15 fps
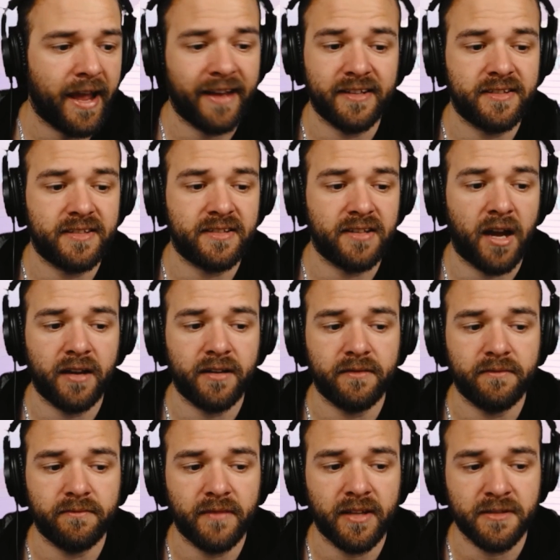And it's
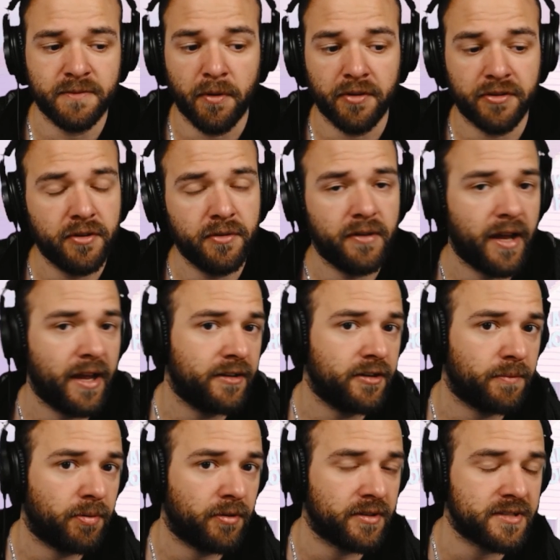both you and
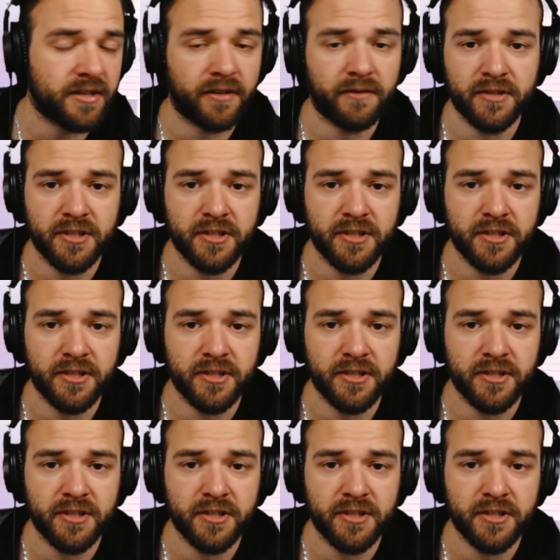your opponent's turn,